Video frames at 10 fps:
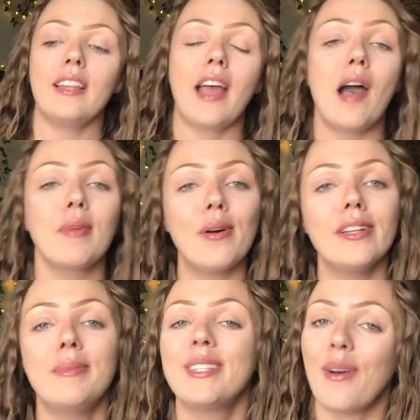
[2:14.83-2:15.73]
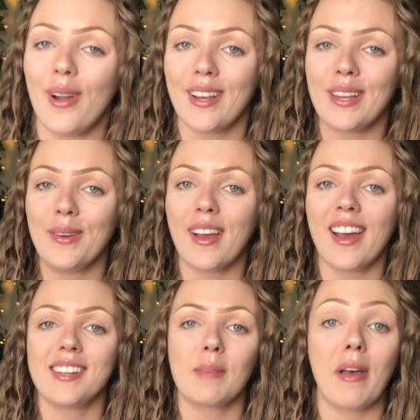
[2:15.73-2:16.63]
Now I'm going to be talking to you
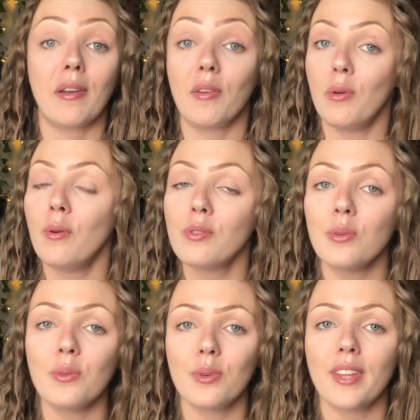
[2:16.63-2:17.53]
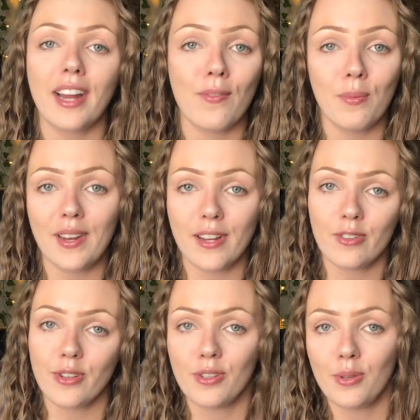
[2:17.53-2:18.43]
guys about a new tool that I've been
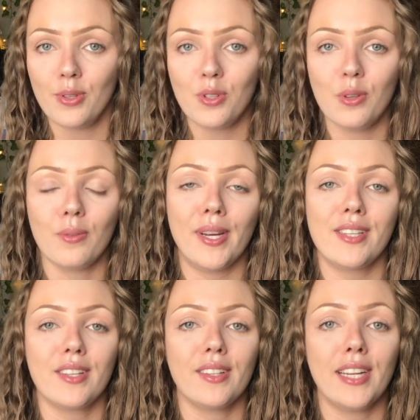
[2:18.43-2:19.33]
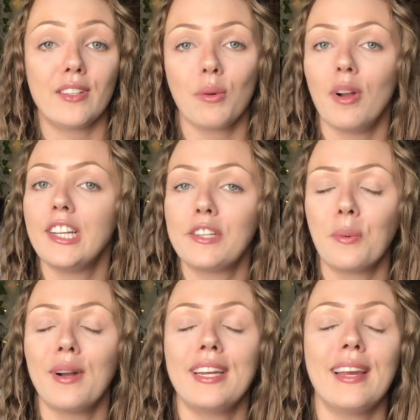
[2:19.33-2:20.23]
introduced to recently in
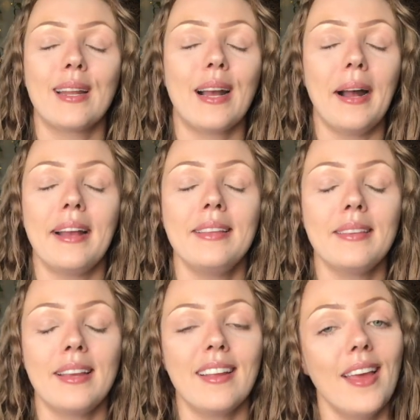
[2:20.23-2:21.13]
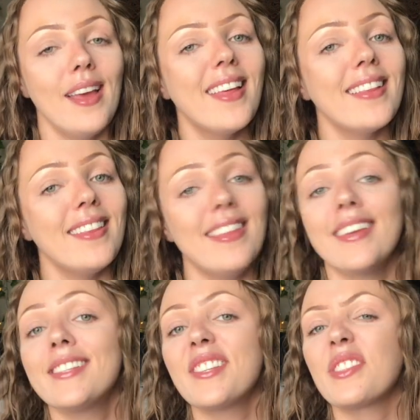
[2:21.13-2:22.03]
2020, and I think
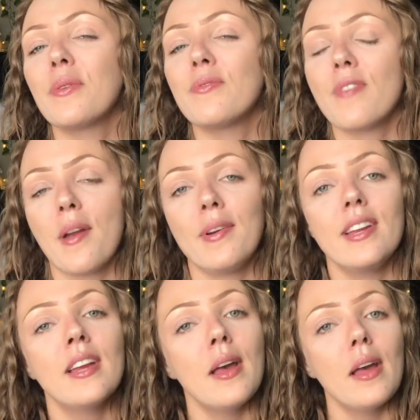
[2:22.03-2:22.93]
this is a very